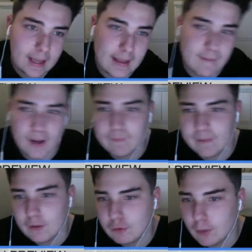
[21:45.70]

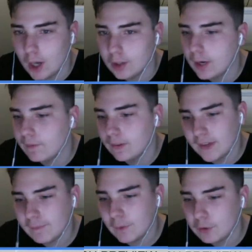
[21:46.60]
Ivanovic. I'd go for the
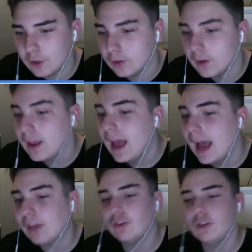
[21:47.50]
safe option.
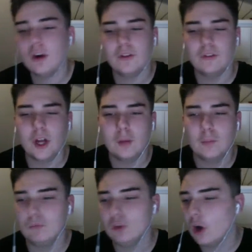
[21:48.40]
As you guys know,
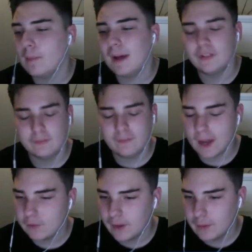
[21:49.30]
not a massive fan
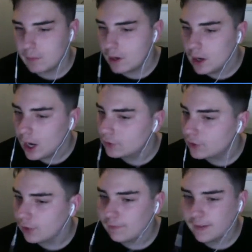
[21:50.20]
of him. I don't
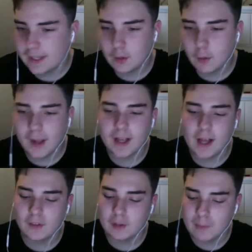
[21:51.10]
think he quite cuts
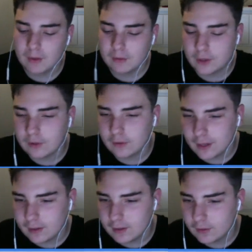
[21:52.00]
the mustard,
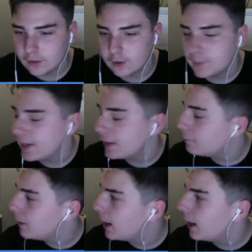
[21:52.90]
so to speak.
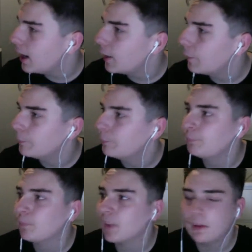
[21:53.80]
But
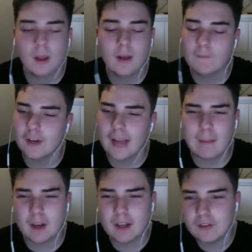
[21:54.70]
for a game like
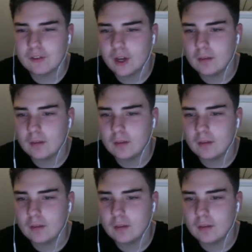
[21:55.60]
this, I